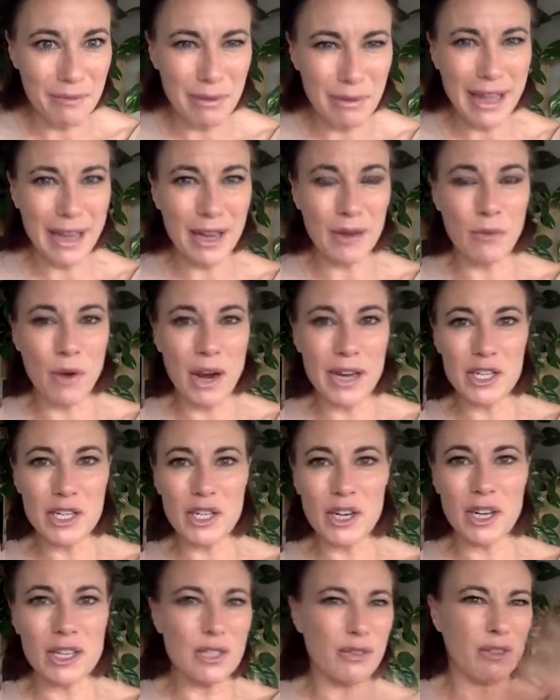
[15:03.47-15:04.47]
black and white
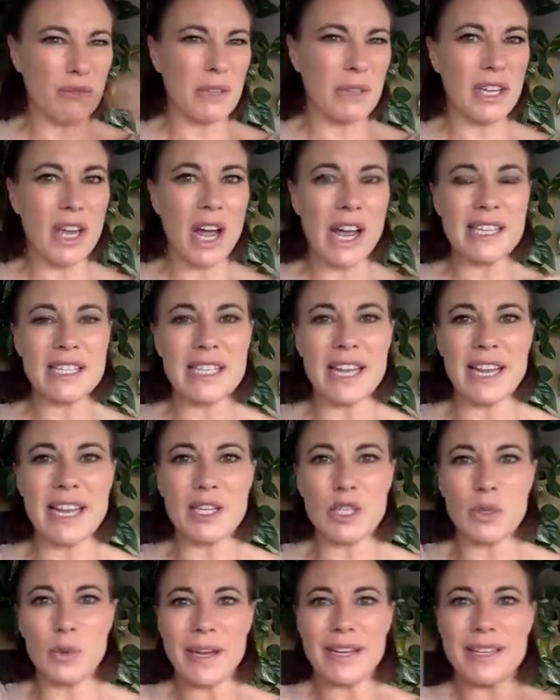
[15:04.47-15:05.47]
shots from the
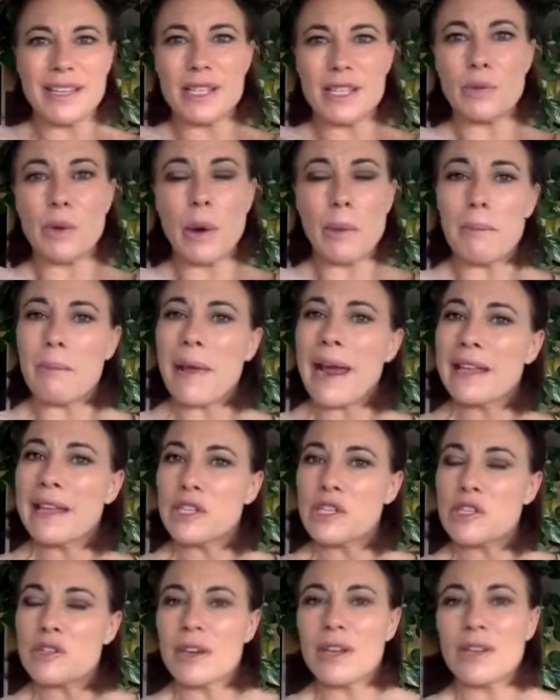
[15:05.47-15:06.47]
1920s what
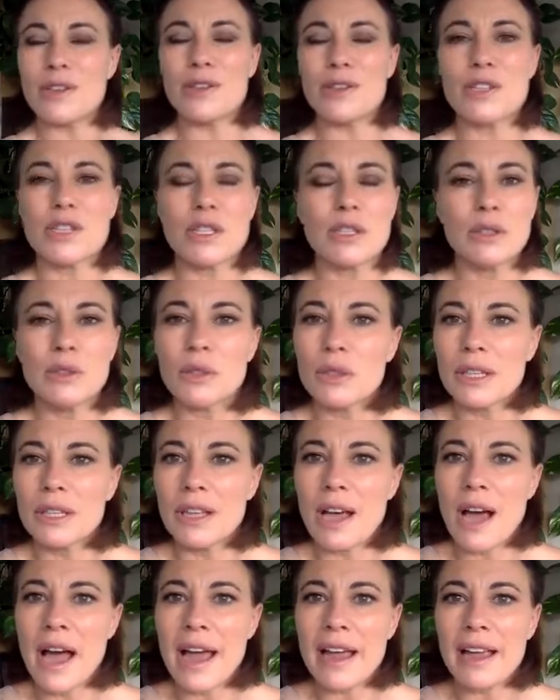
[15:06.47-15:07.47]
main street used to look
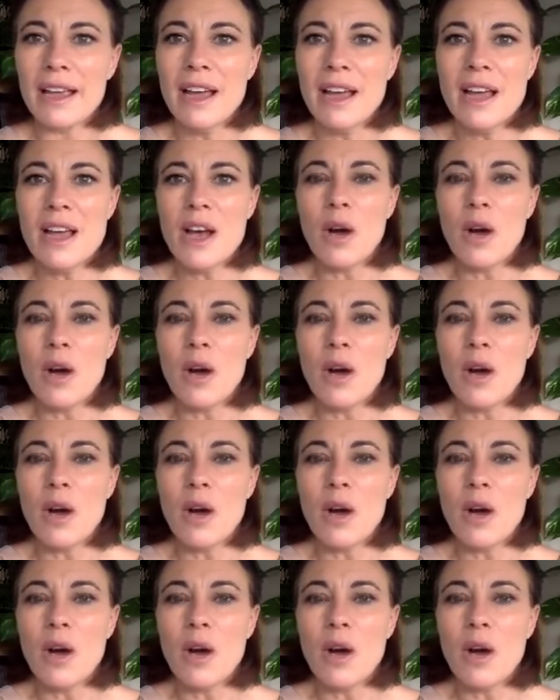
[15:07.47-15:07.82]
like